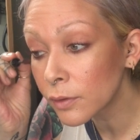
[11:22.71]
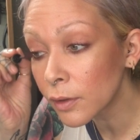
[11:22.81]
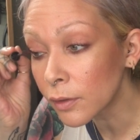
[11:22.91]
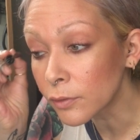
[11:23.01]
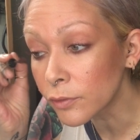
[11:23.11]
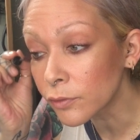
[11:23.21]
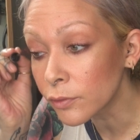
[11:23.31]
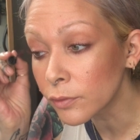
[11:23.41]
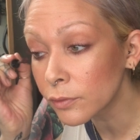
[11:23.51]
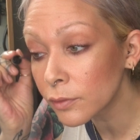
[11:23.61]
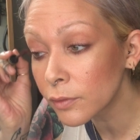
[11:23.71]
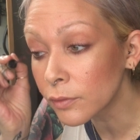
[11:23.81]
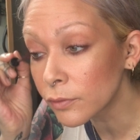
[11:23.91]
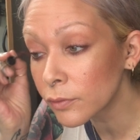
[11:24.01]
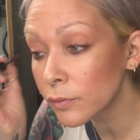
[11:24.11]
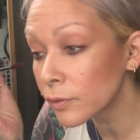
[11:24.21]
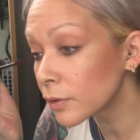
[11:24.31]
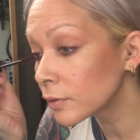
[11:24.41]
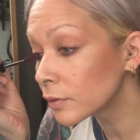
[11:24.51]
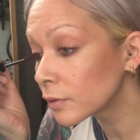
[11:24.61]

colors are close to it.